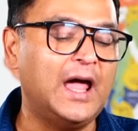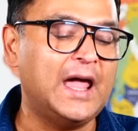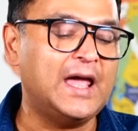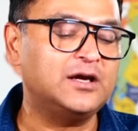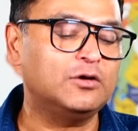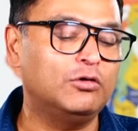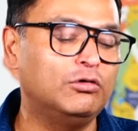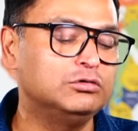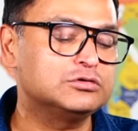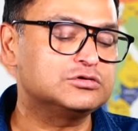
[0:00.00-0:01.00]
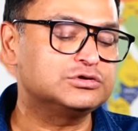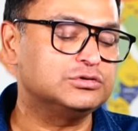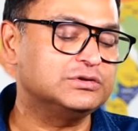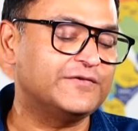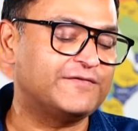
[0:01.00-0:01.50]
And
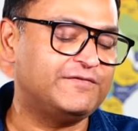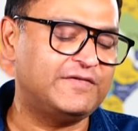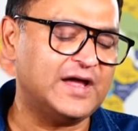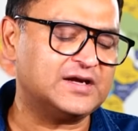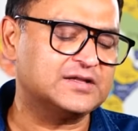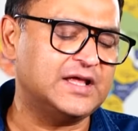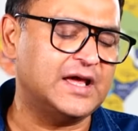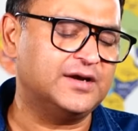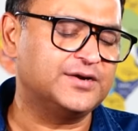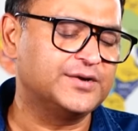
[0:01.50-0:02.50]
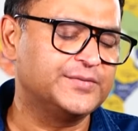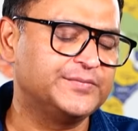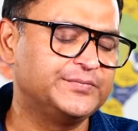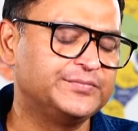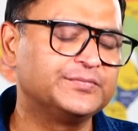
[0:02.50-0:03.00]
also the fact that
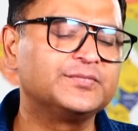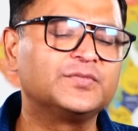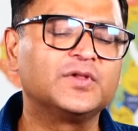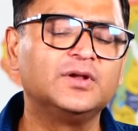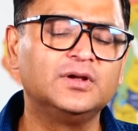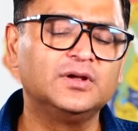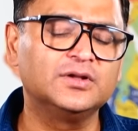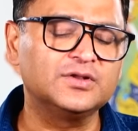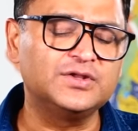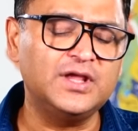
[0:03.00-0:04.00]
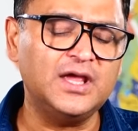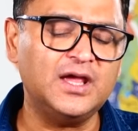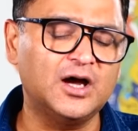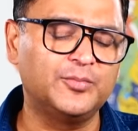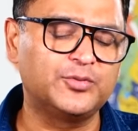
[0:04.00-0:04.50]

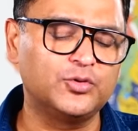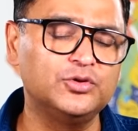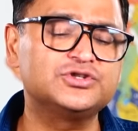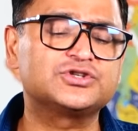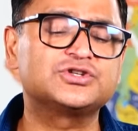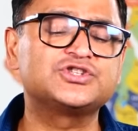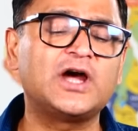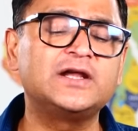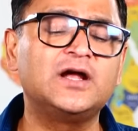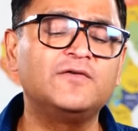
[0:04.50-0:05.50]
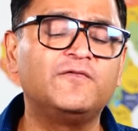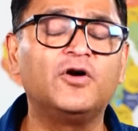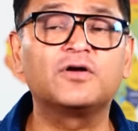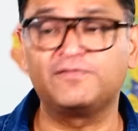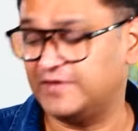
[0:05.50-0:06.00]
they approached China
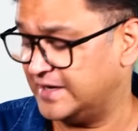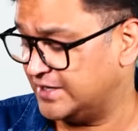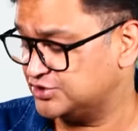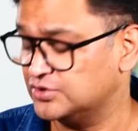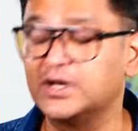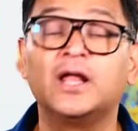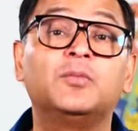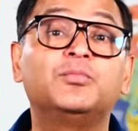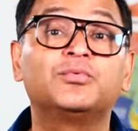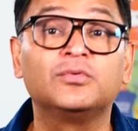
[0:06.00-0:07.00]
for financial help.